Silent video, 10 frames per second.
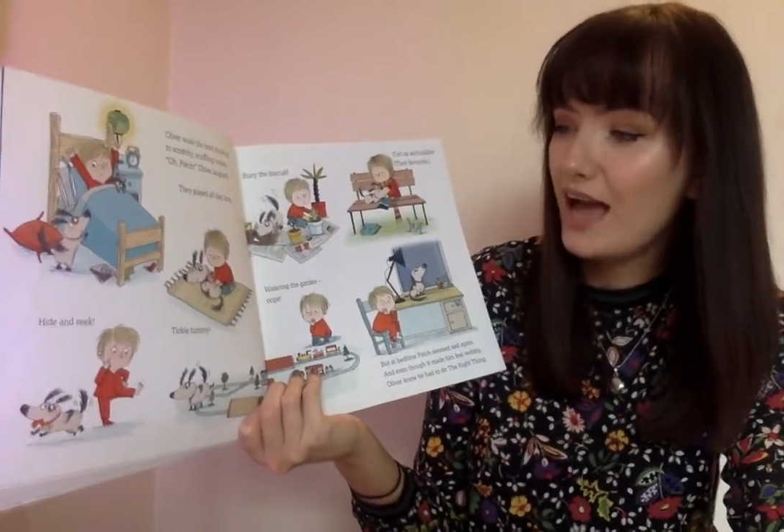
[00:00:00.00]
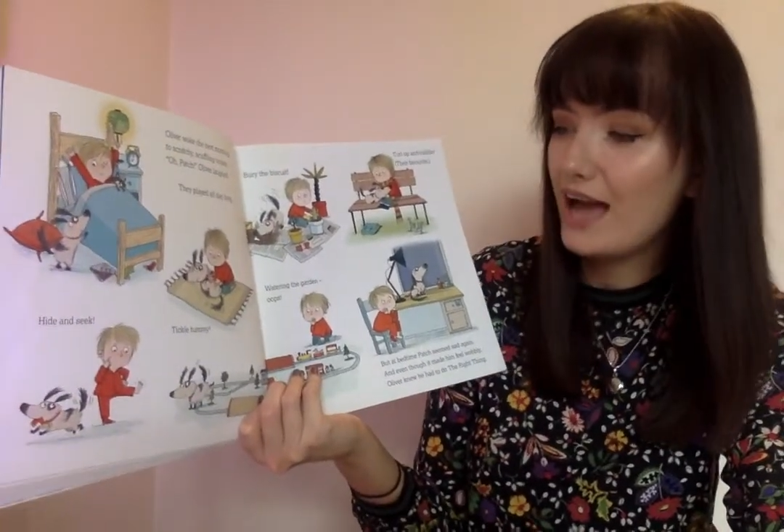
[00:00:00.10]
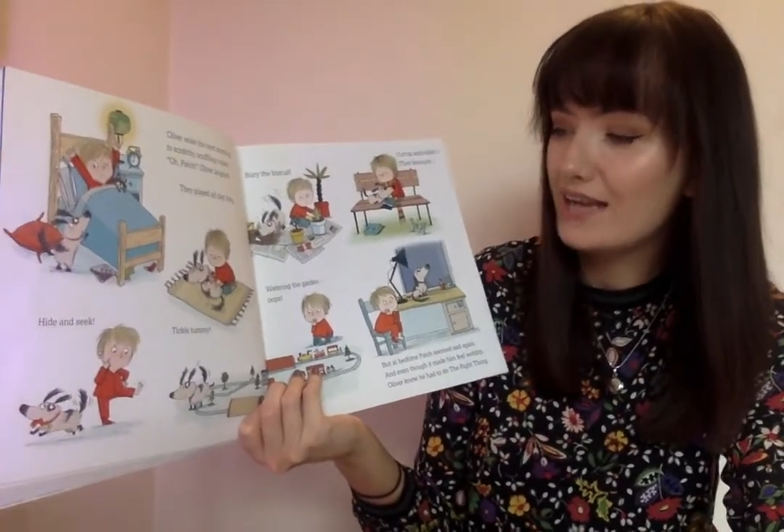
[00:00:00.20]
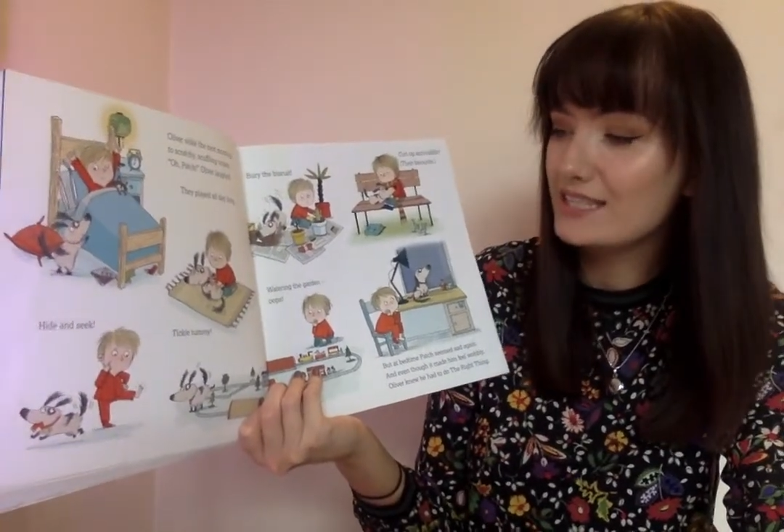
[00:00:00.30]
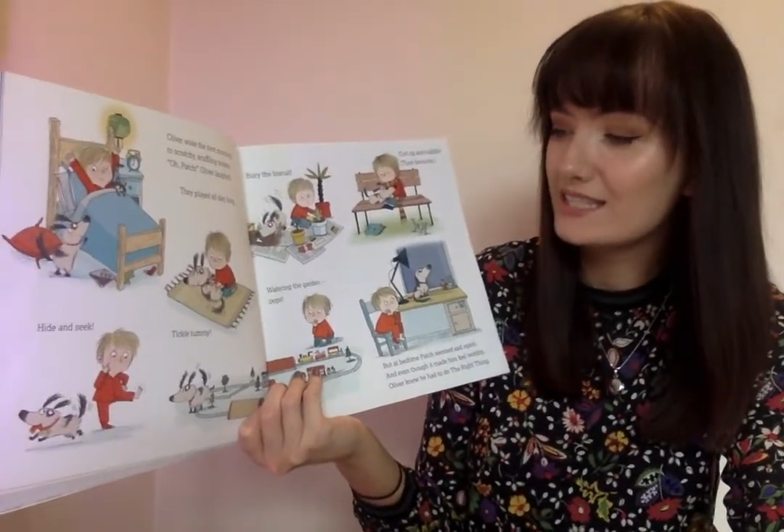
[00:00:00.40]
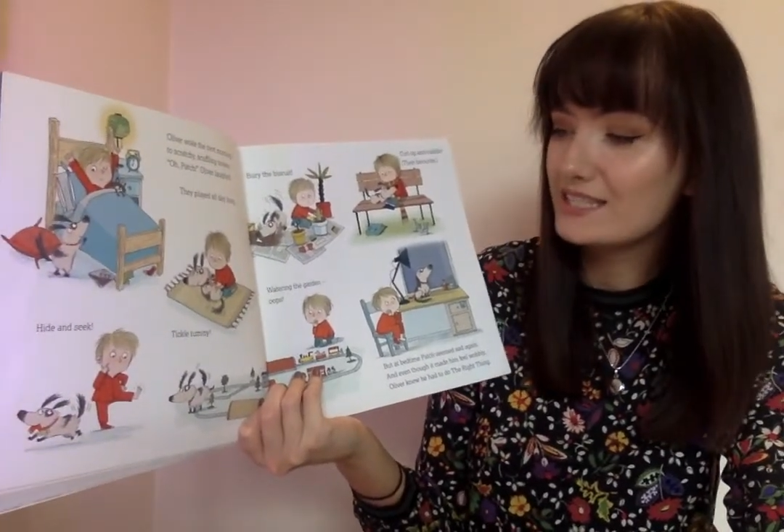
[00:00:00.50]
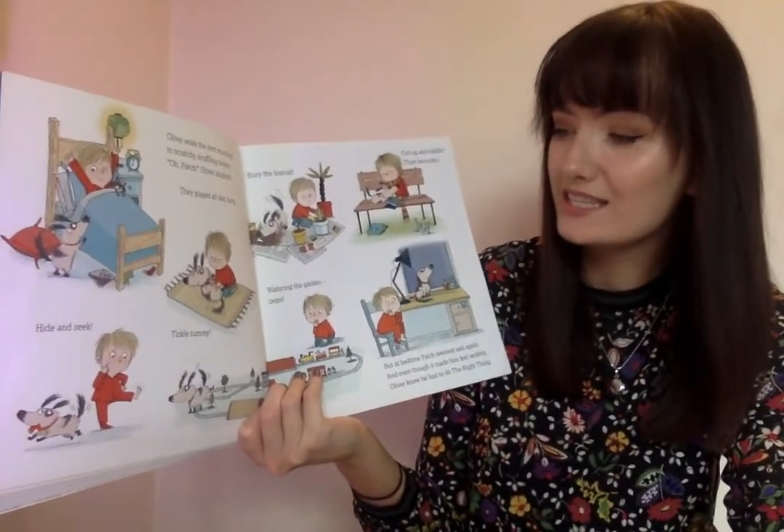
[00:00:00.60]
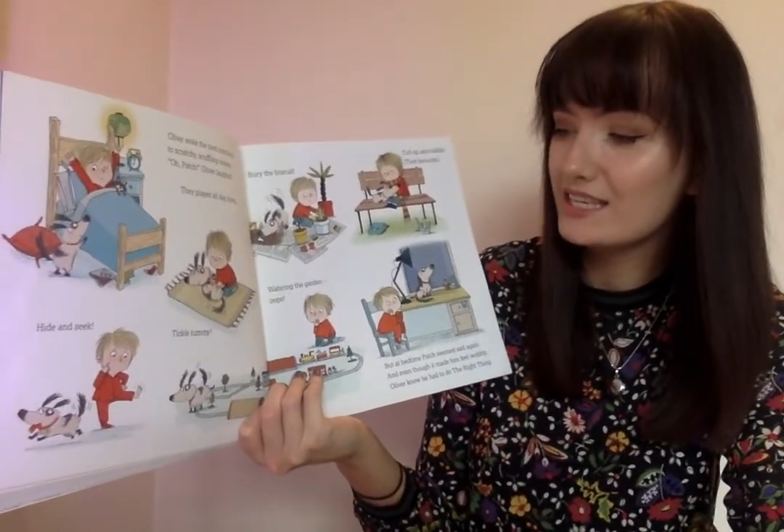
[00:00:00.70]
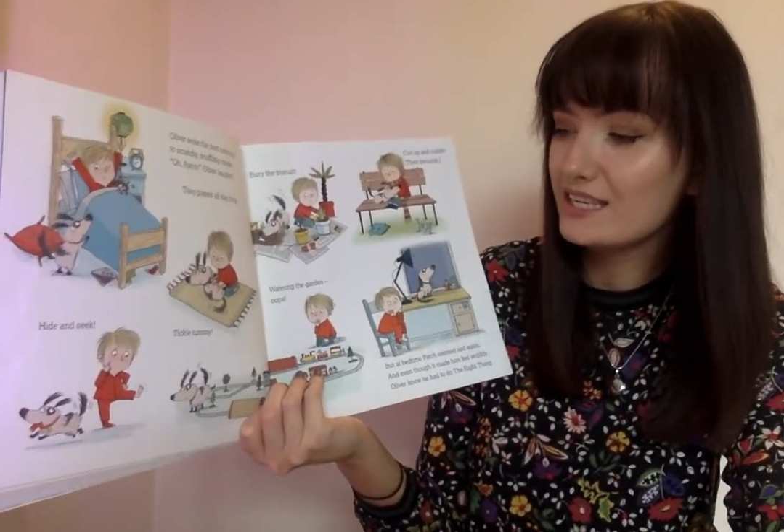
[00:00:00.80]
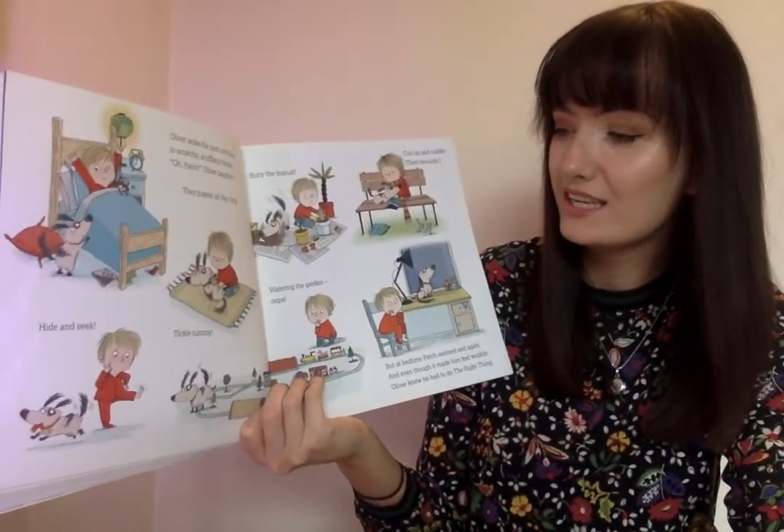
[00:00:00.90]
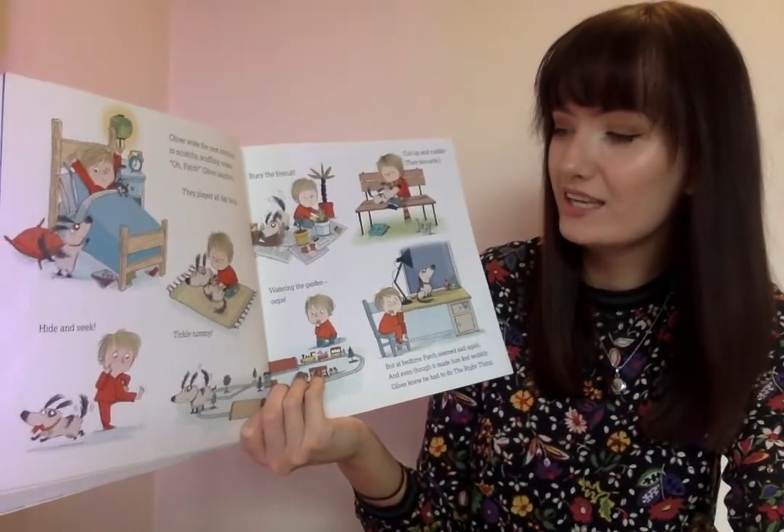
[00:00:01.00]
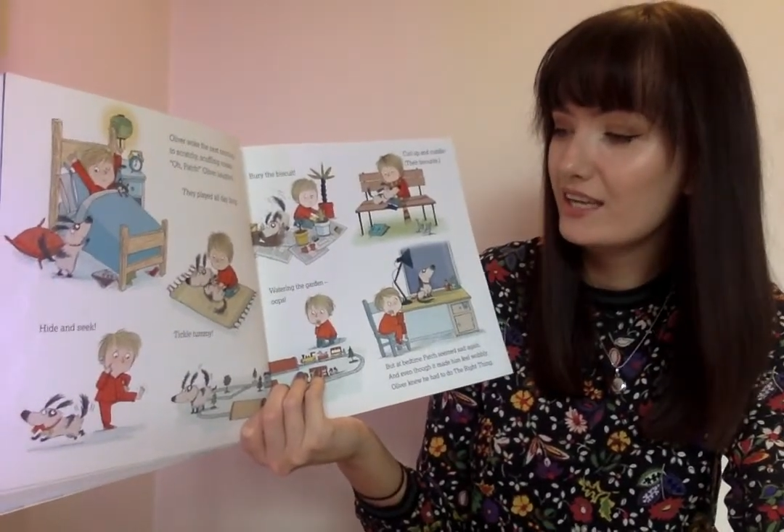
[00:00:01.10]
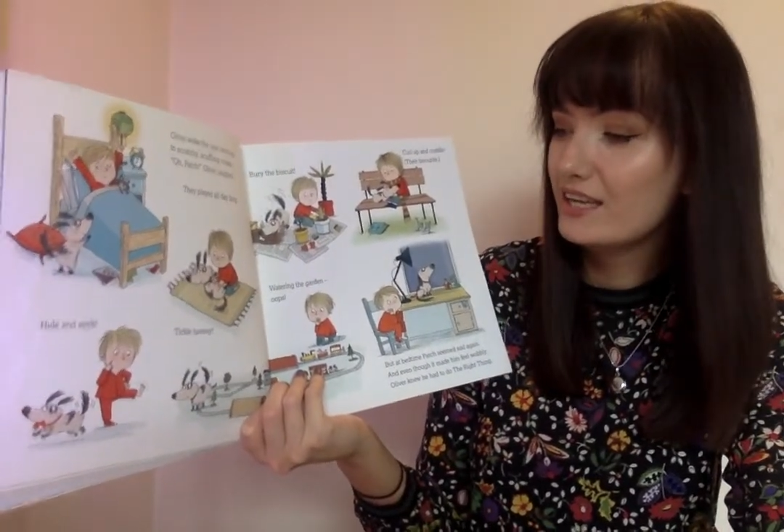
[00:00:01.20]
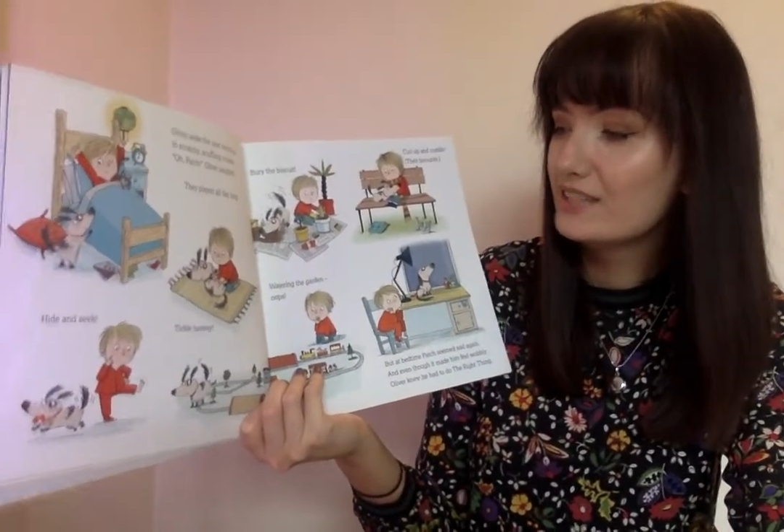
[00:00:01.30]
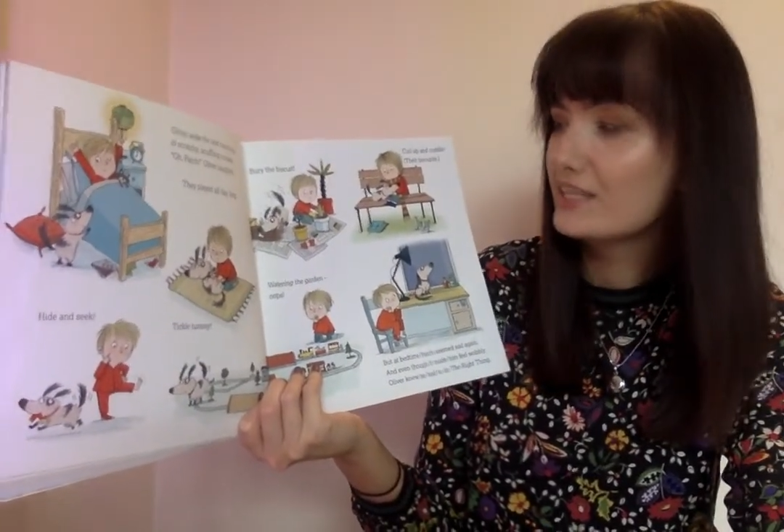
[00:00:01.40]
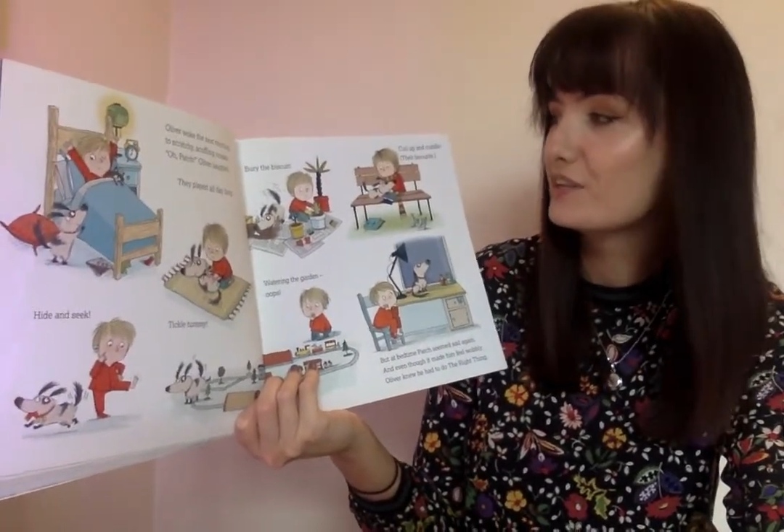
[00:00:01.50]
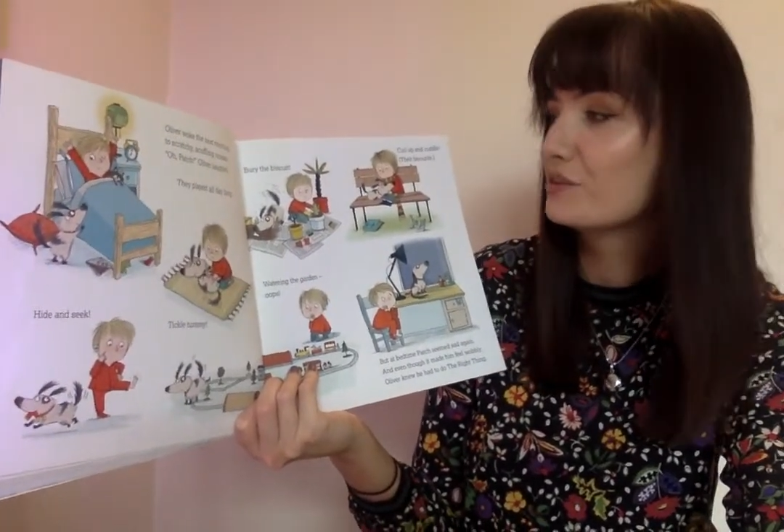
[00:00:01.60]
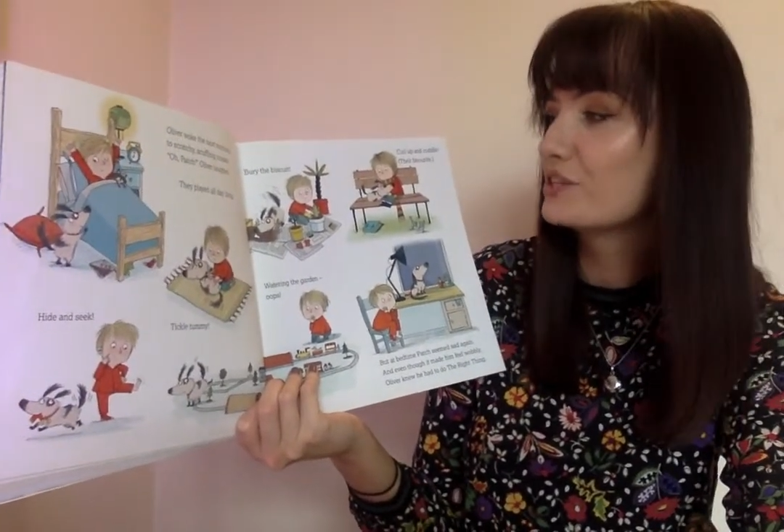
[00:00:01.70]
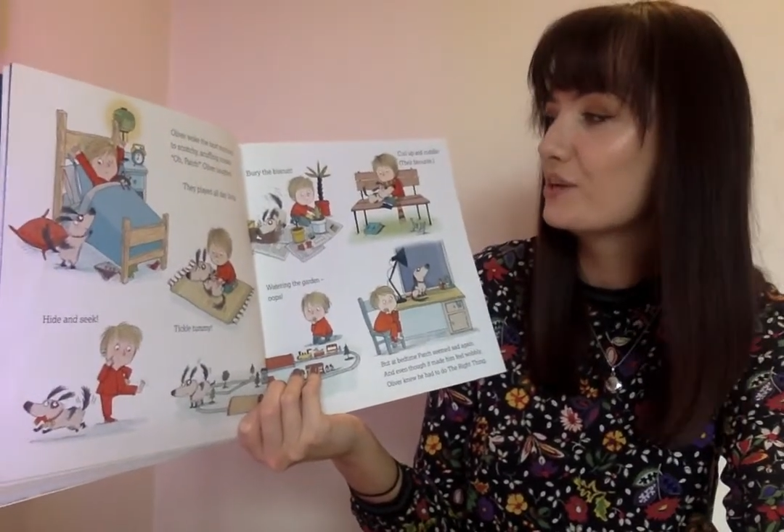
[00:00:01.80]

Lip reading: Hide and seek, tickle